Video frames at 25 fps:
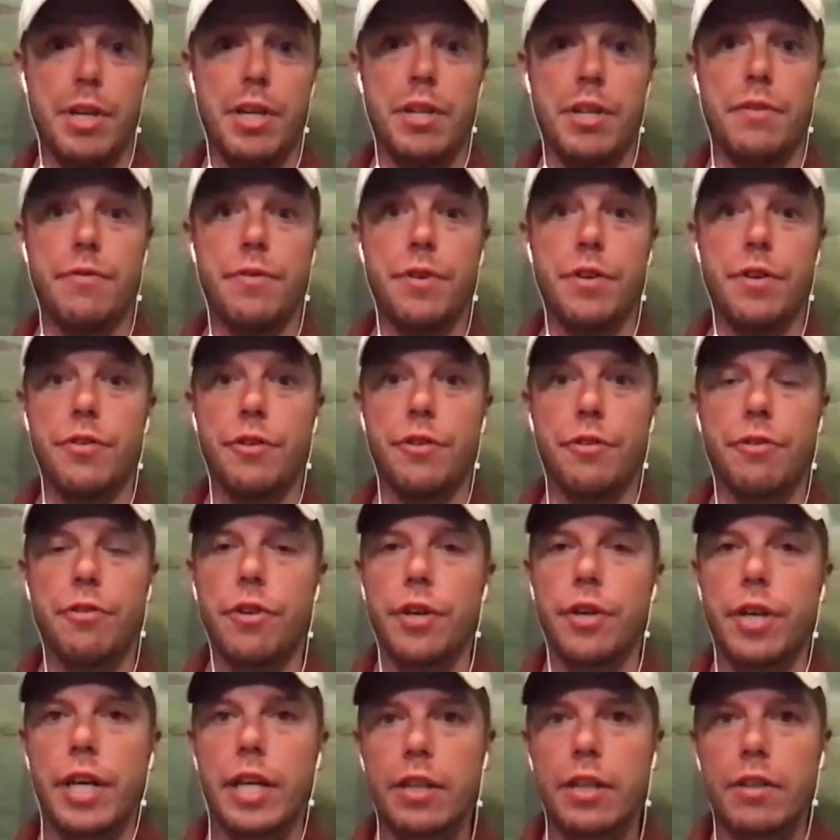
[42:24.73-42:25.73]
if you just
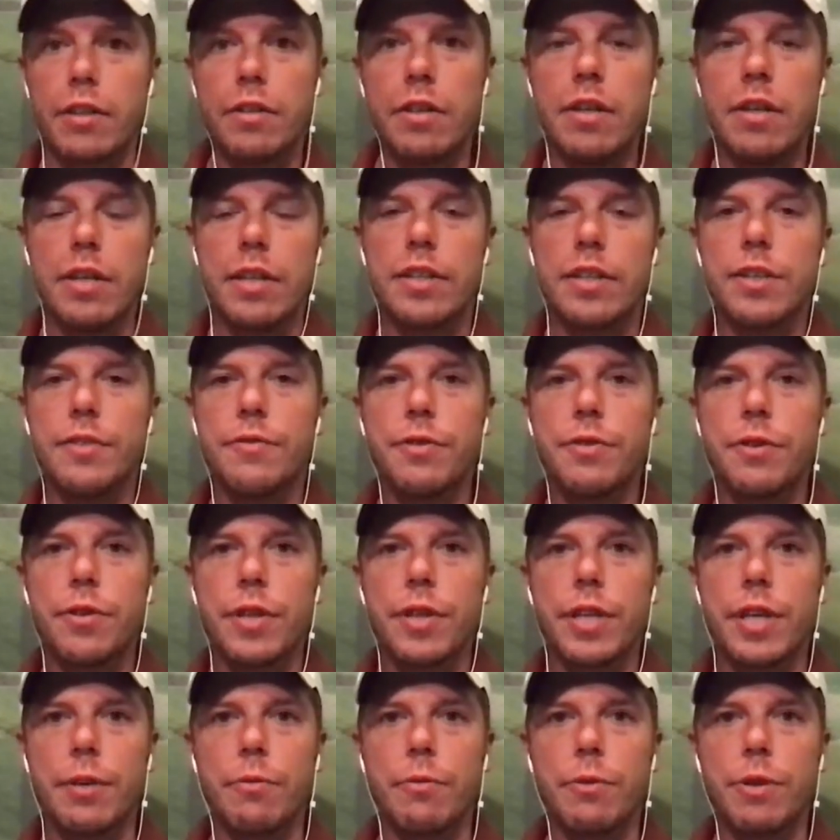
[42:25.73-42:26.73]
look at
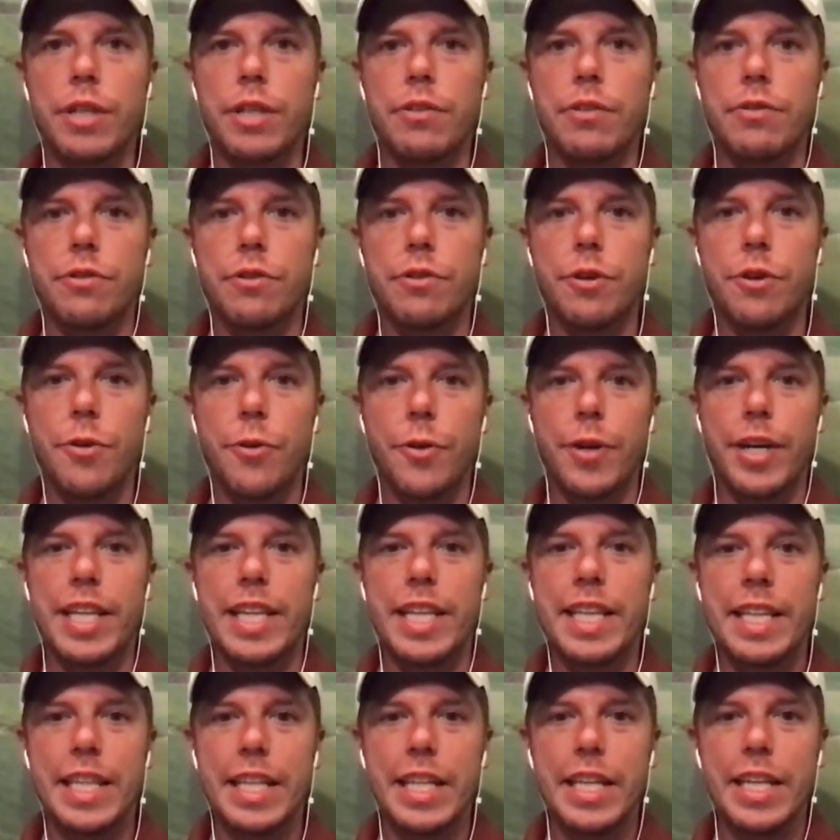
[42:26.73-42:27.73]
what he's
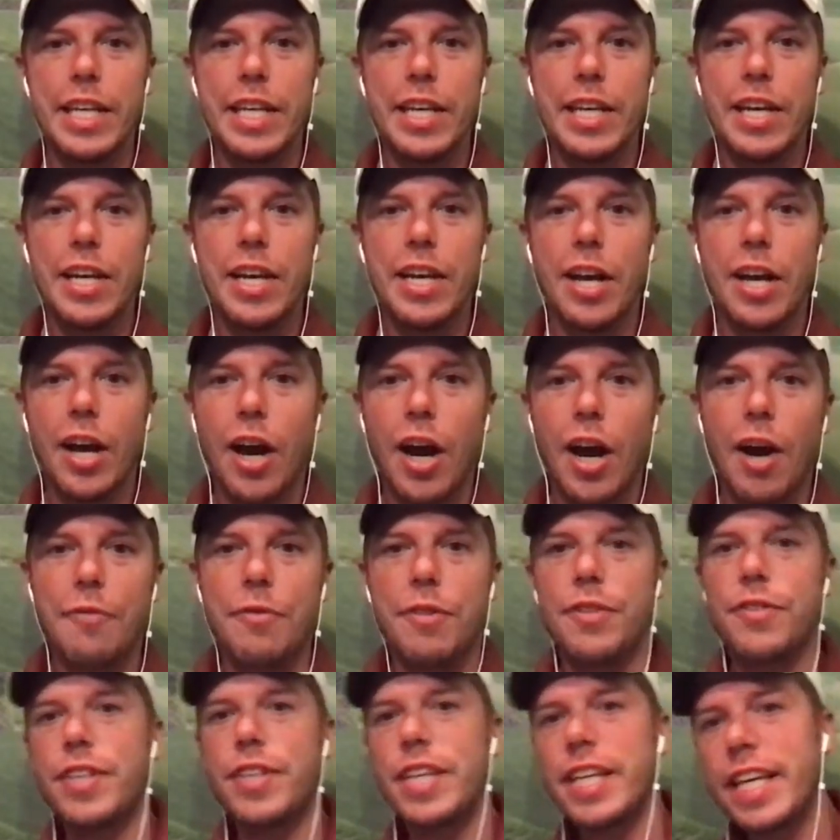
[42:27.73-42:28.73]
doing off
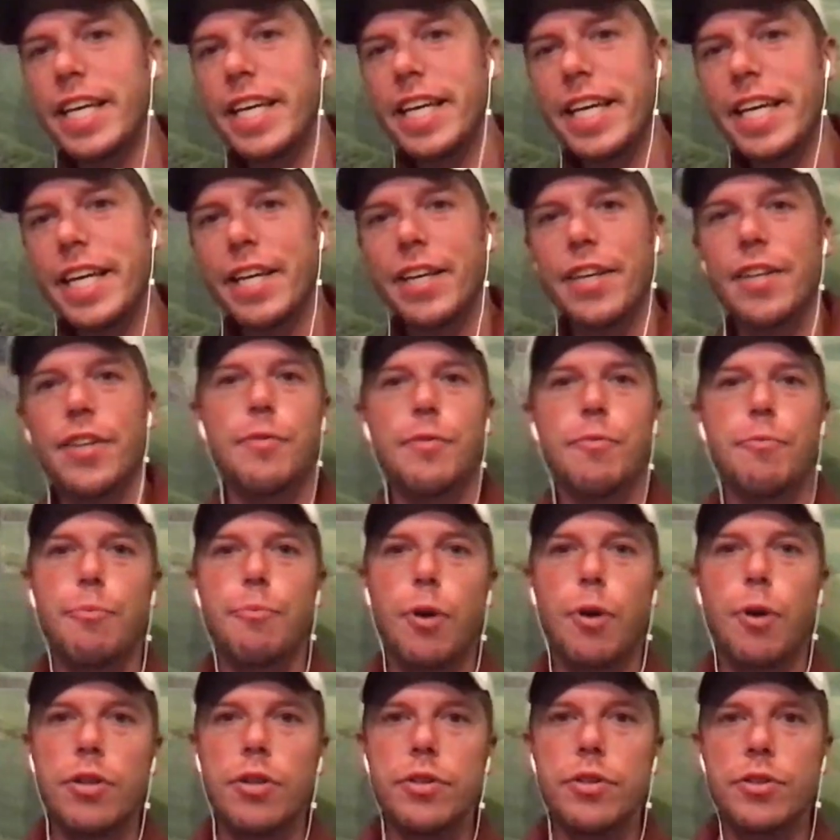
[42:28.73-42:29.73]
the tee and
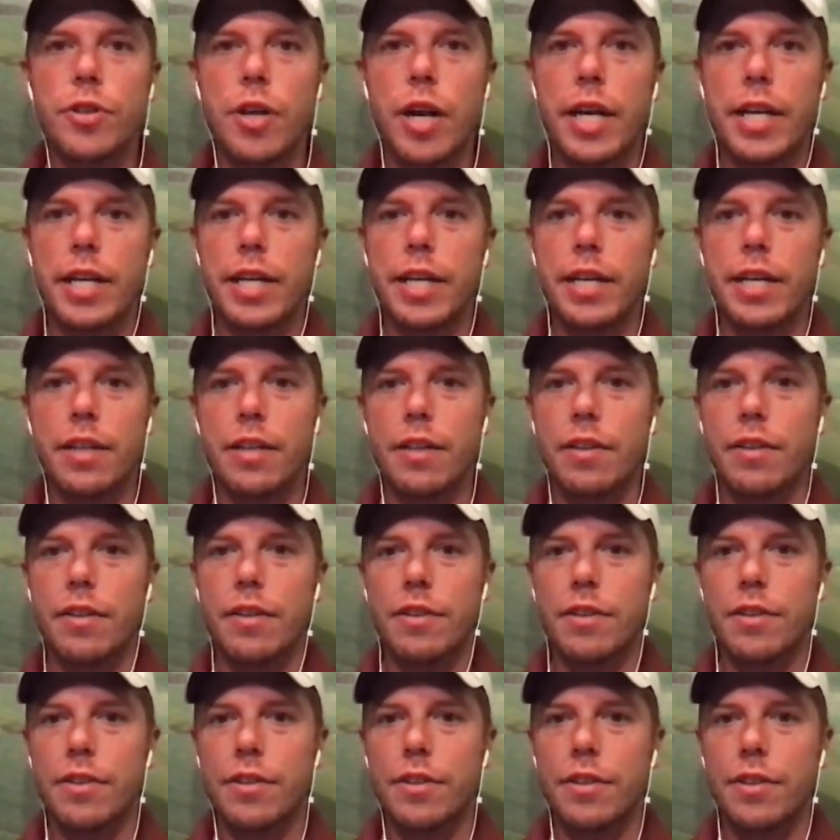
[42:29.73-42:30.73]
ball striking,
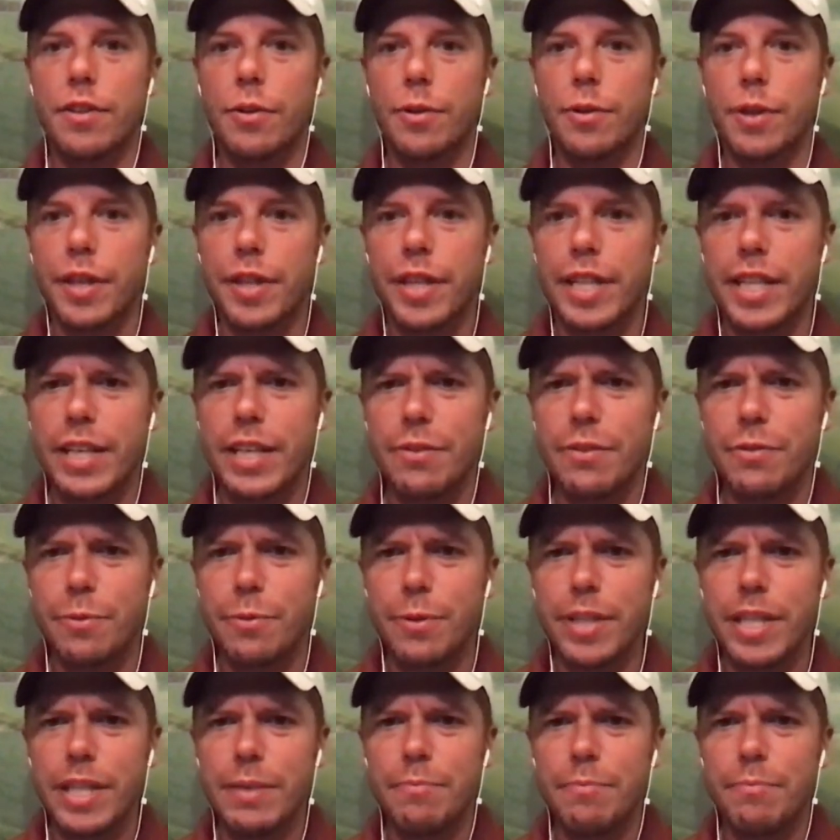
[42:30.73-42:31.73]
and the only thing he's
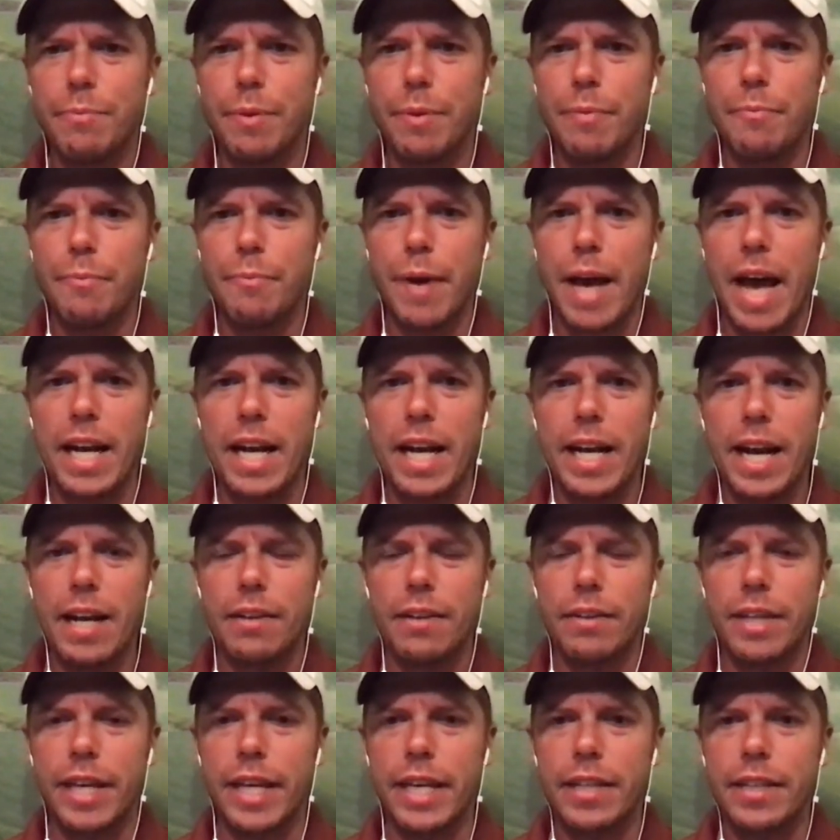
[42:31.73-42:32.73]
really been bad
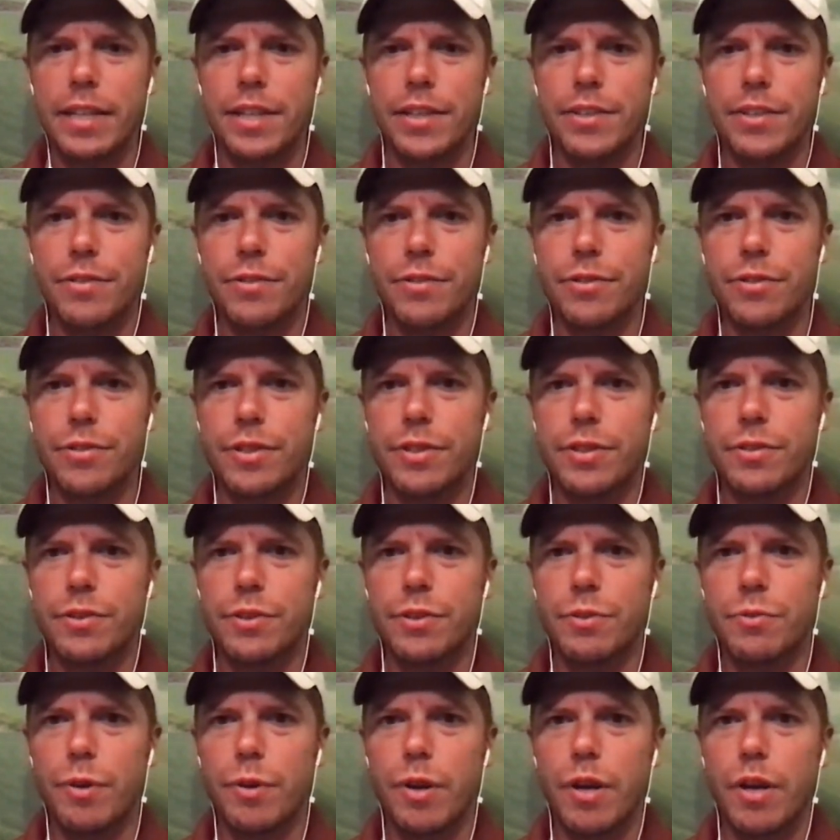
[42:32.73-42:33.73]
at lately is just his
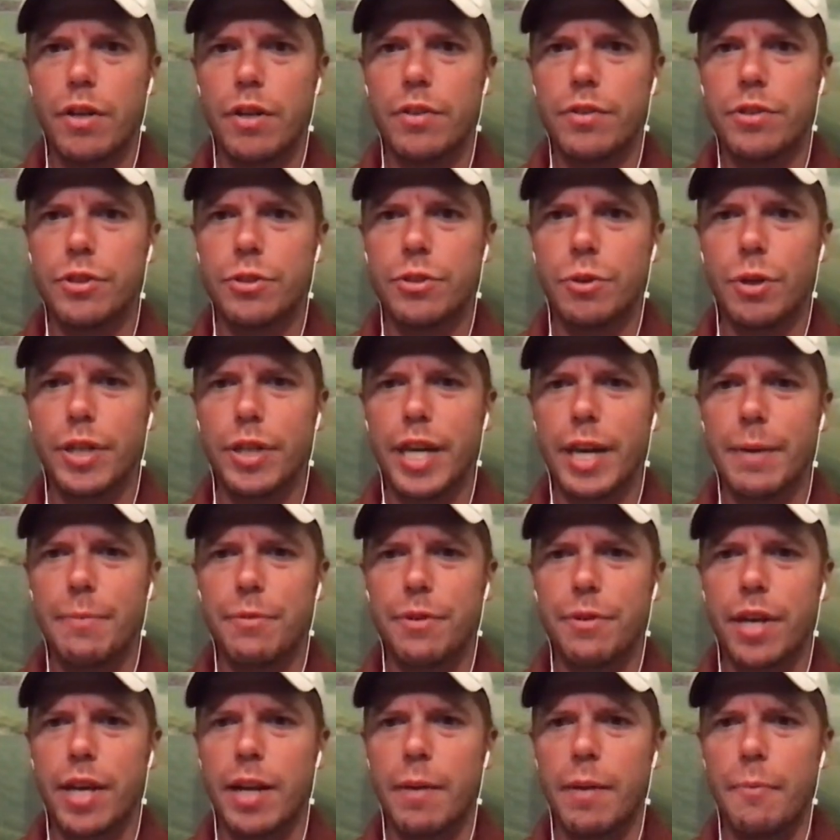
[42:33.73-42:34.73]
short
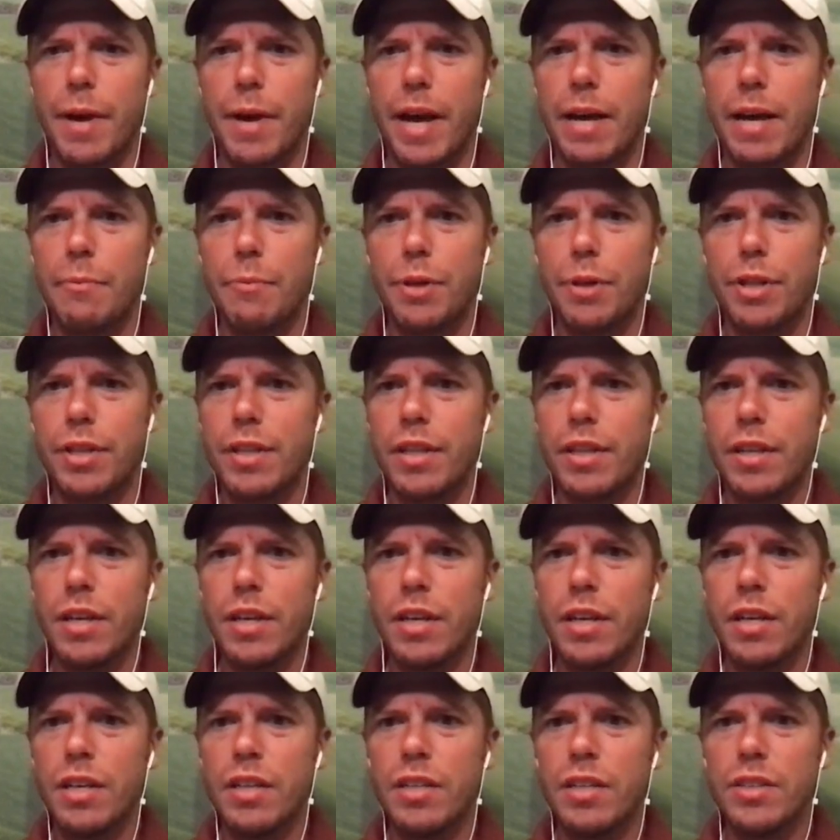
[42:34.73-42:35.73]
game's kind of bad, but
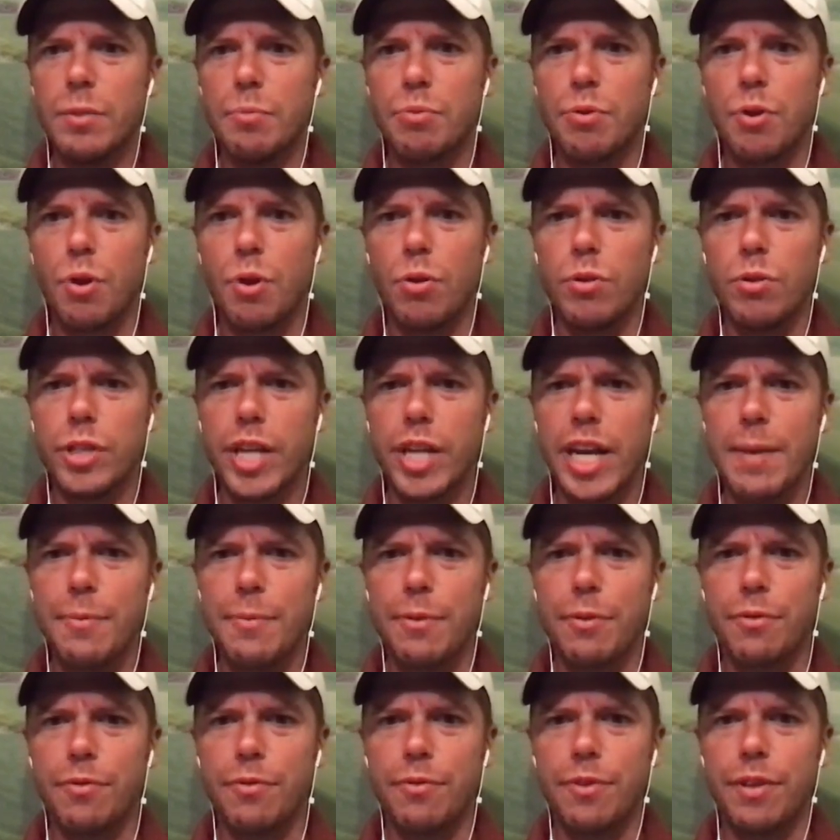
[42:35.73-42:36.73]
his approach game
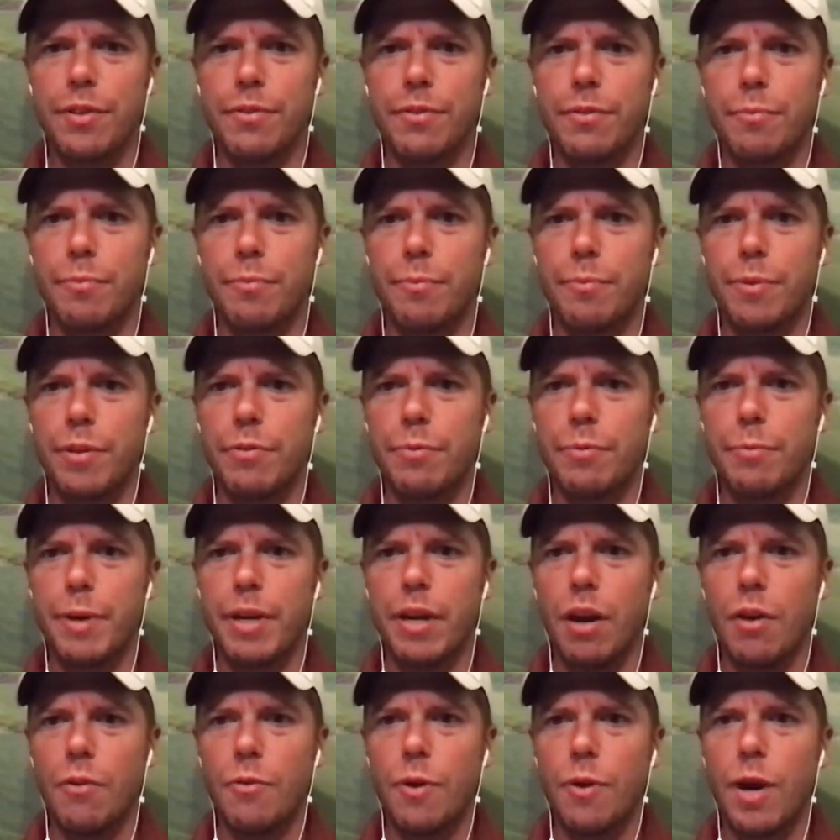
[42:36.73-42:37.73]
has
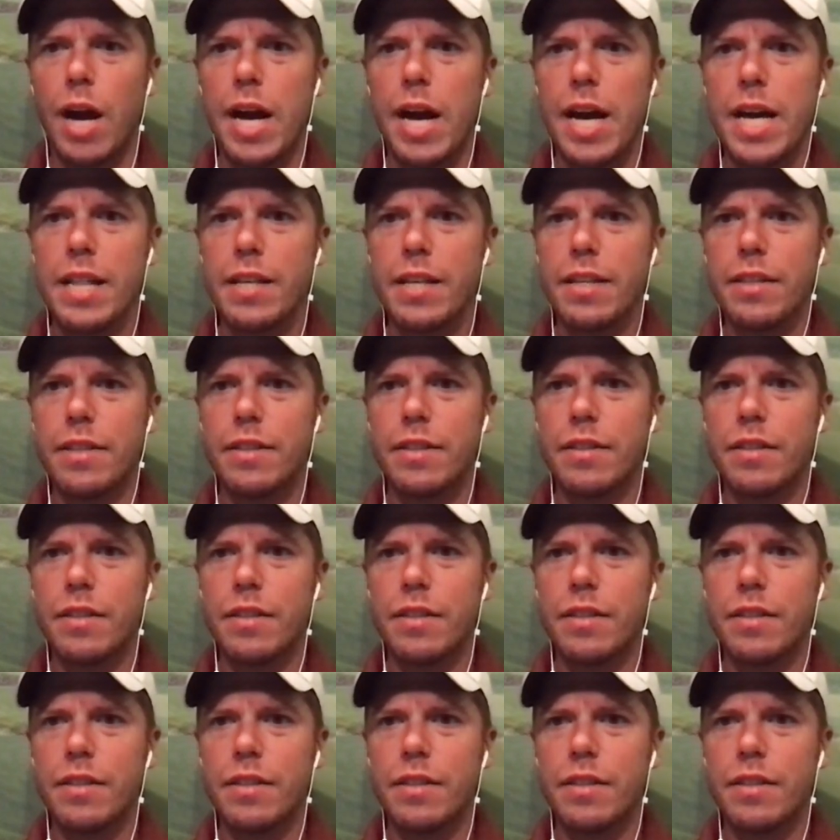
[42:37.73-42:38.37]
been all right. And